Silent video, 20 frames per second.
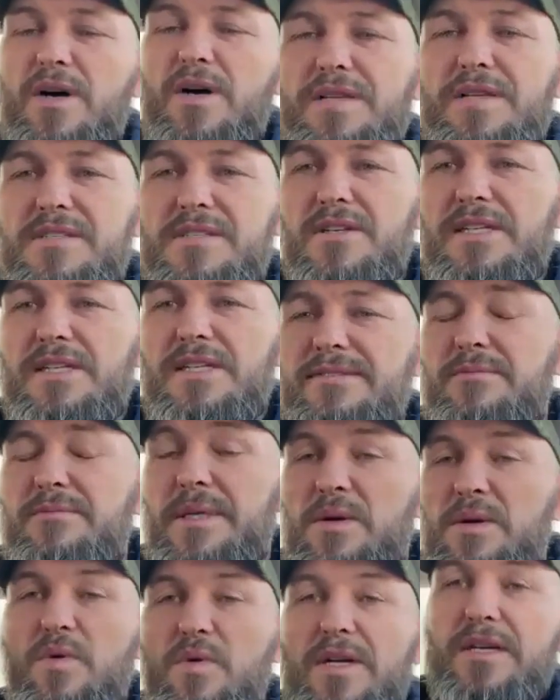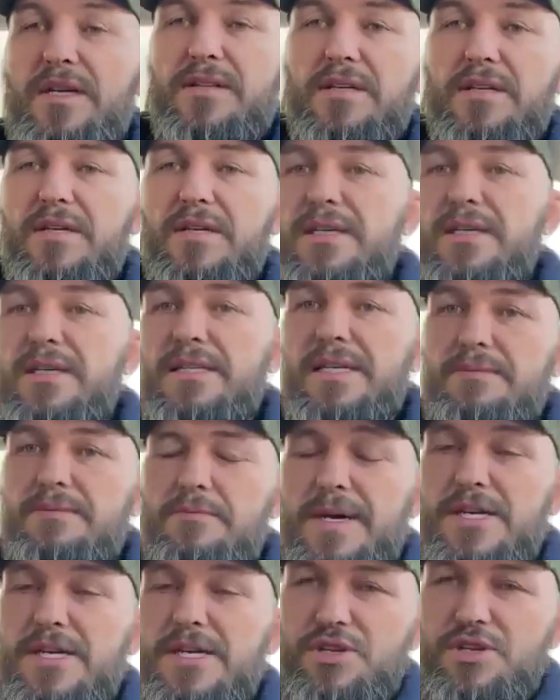why there's only ever been one other MMA
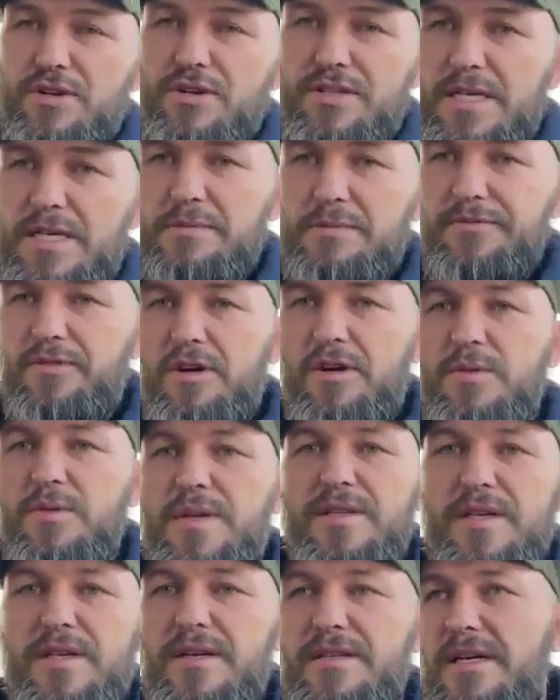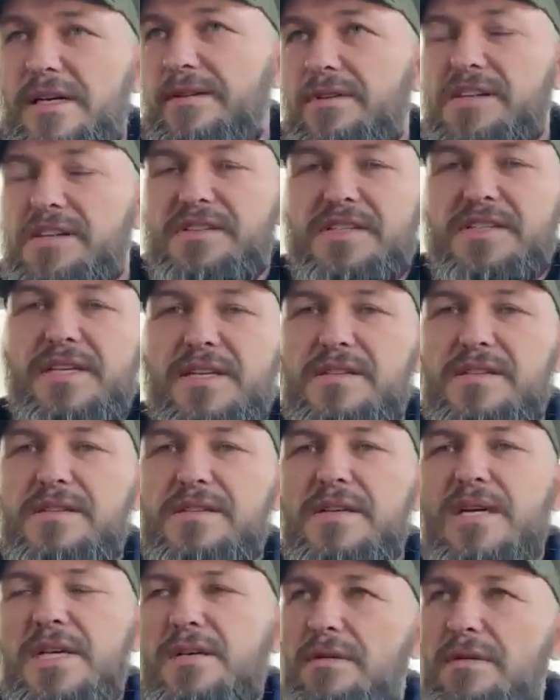show there before I went there, and now I've run 6.
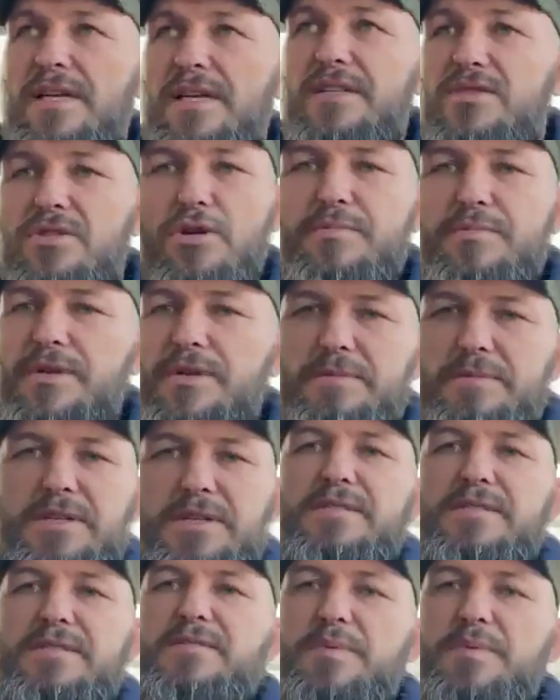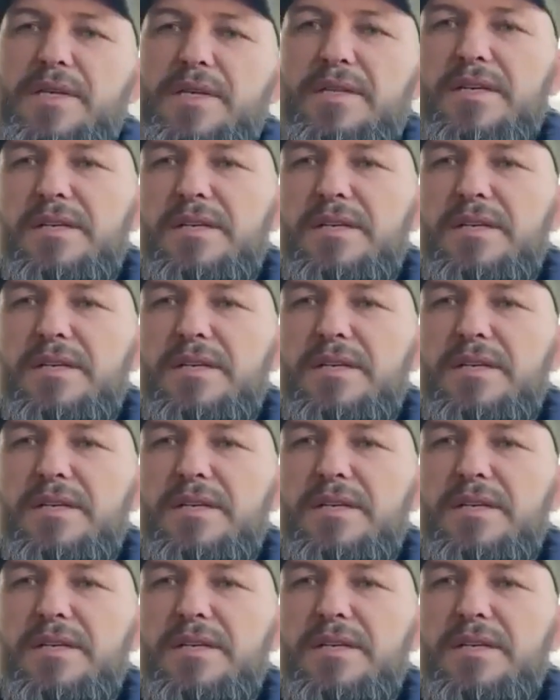Right? It's super expensive to be there.